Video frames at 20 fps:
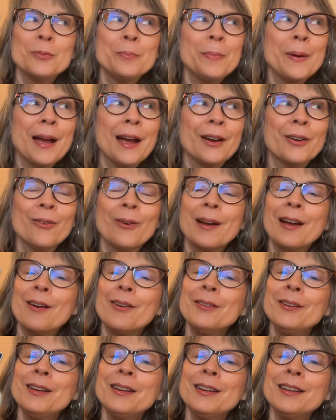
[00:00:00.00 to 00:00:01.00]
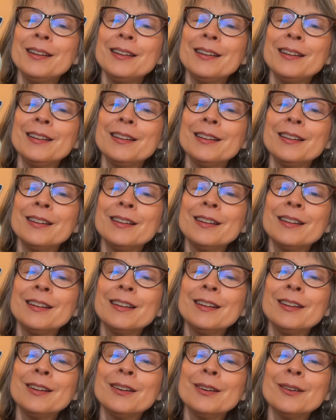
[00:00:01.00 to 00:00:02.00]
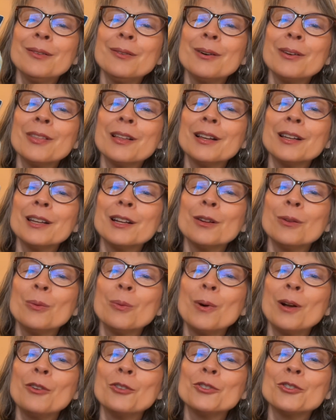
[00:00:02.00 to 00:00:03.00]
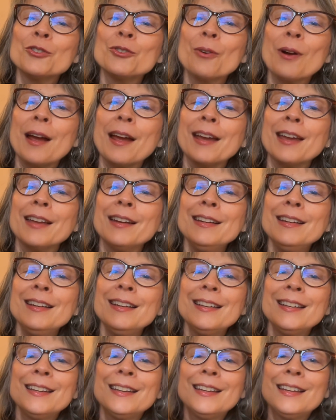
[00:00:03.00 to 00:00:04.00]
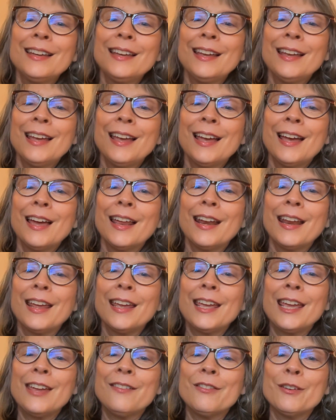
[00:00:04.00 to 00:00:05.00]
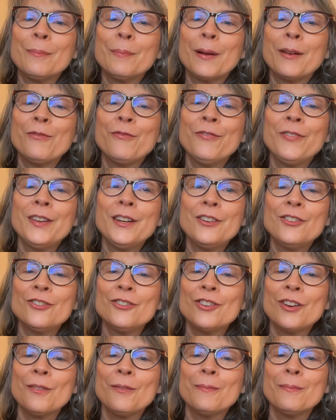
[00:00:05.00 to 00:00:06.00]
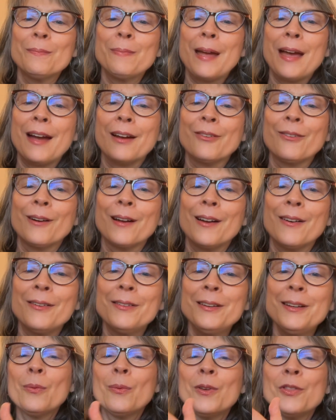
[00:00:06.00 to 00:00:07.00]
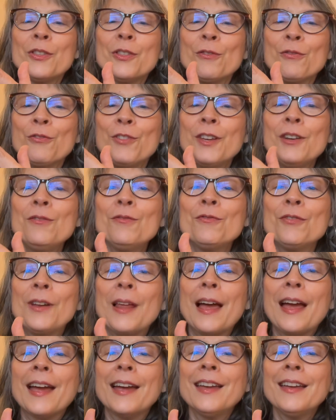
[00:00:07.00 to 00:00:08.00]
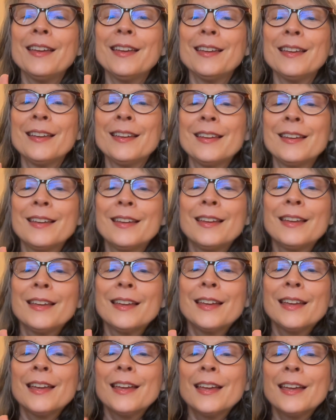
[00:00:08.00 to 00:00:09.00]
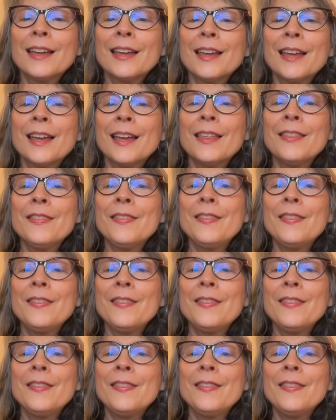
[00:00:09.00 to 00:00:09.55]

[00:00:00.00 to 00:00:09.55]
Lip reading: background with a little Welsh dragon. And I gave it my Finnish background with the Finn flag. And